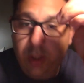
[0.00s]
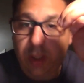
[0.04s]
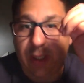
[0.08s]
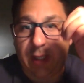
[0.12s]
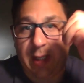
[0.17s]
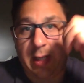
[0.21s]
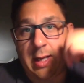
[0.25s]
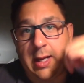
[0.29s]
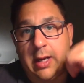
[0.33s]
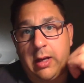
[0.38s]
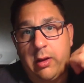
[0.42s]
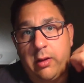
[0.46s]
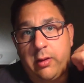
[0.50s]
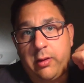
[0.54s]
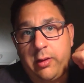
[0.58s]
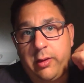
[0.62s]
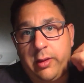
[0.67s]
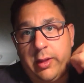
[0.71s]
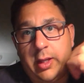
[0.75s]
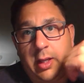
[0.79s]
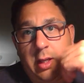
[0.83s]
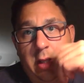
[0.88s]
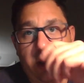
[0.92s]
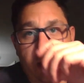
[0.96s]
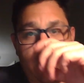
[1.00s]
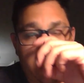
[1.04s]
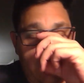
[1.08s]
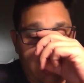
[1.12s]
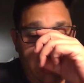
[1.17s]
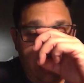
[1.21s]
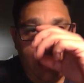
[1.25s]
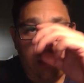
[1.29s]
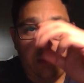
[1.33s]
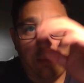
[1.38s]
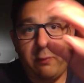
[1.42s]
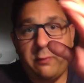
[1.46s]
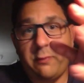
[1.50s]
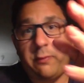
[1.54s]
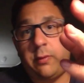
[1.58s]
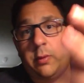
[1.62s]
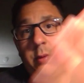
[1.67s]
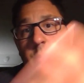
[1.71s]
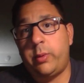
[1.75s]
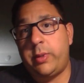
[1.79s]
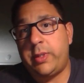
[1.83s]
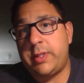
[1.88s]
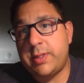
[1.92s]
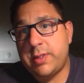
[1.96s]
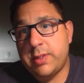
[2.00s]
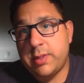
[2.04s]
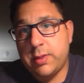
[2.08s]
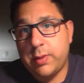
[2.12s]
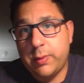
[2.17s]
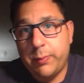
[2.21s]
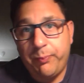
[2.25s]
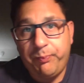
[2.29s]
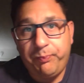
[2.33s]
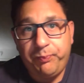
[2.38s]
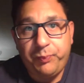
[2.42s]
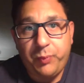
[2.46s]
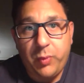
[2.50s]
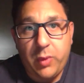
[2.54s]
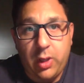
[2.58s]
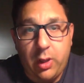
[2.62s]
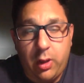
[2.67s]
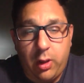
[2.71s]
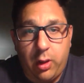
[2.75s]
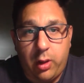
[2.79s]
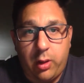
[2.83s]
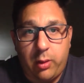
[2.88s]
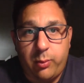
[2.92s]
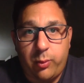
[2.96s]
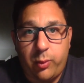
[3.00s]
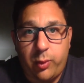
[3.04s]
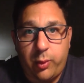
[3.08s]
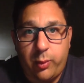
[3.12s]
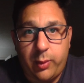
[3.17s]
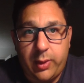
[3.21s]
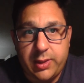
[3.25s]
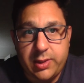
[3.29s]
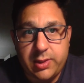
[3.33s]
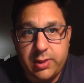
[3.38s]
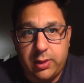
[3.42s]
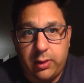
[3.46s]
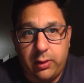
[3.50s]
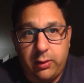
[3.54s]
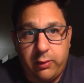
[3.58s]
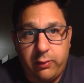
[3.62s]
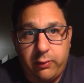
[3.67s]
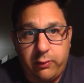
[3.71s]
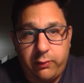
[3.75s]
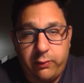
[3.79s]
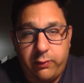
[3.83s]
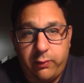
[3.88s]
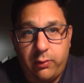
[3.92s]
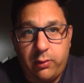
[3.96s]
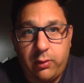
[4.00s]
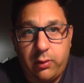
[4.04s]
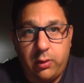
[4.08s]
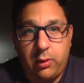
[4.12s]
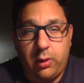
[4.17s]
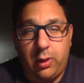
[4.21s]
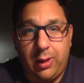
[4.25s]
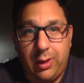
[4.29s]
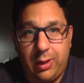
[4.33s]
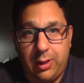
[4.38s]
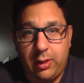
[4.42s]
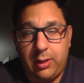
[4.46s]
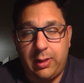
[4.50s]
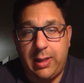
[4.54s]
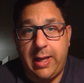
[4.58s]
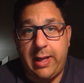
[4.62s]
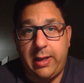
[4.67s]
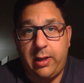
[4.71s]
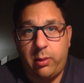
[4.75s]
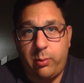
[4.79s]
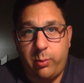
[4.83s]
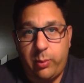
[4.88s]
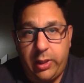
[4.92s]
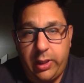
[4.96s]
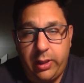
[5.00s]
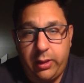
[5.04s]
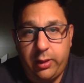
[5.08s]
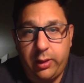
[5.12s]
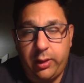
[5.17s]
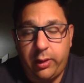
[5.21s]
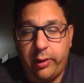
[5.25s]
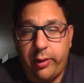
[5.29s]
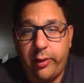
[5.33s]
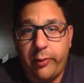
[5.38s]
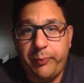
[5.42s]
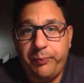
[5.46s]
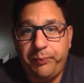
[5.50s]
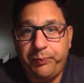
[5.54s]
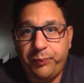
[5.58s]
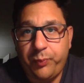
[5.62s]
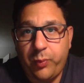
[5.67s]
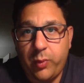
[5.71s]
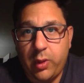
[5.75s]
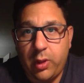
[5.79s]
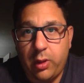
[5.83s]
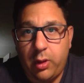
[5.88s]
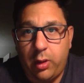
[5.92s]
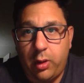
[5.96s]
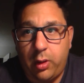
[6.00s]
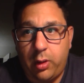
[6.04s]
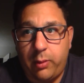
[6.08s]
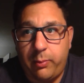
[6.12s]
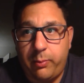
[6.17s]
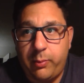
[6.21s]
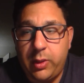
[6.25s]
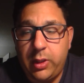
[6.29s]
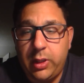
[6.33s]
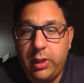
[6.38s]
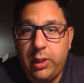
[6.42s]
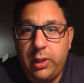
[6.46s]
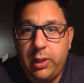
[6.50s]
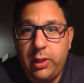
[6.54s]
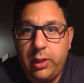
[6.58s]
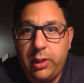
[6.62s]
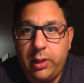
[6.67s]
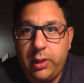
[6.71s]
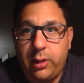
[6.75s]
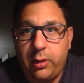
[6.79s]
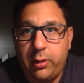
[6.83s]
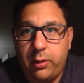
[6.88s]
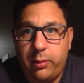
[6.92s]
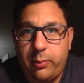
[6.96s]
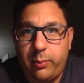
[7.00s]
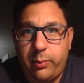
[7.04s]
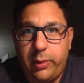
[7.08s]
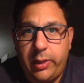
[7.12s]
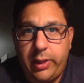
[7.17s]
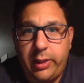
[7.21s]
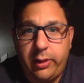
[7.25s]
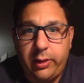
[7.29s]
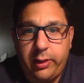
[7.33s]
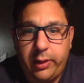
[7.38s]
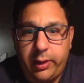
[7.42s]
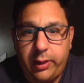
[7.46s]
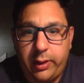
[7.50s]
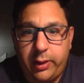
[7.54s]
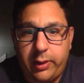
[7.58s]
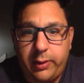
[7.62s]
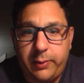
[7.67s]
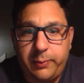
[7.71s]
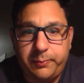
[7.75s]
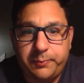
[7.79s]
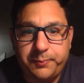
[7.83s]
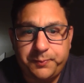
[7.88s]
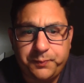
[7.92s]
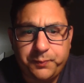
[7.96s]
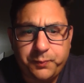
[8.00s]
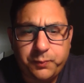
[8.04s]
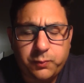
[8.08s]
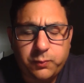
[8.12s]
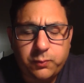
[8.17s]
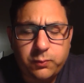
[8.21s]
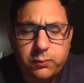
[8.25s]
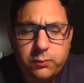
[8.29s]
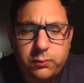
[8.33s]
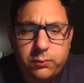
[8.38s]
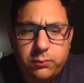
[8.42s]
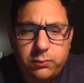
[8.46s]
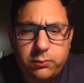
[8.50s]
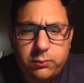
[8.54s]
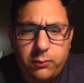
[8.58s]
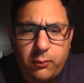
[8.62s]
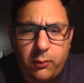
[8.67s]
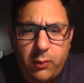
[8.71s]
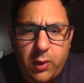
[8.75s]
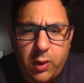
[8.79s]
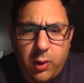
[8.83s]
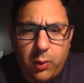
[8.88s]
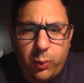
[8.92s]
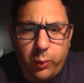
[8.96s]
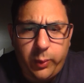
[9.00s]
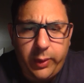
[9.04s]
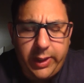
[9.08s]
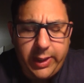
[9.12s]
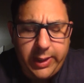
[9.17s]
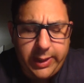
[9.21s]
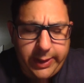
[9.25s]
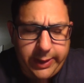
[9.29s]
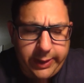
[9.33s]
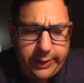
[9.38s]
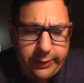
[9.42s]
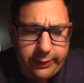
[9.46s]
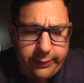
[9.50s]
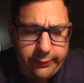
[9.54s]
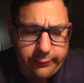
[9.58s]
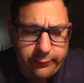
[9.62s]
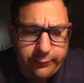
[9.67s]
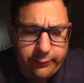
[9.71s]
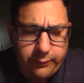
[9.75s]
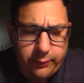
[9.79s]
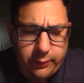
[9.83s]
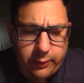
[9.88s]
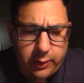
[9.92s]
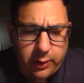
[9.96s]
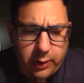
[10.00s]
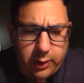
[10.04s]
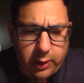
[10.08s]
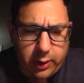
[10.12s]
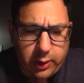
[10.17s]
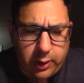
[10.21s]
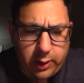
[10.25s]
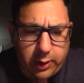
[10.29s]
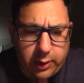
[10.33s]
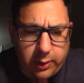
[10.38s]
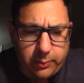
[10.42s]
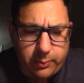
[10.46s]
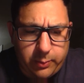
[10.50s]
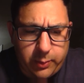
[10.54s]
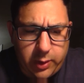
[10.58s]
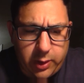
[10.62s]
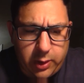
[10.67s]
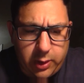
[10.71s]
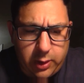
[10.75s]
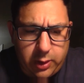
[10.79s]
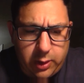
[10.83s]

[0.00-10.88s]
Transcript: and how they uh, influence um, the rest of uh, Latin America. Um, here in America, we have um,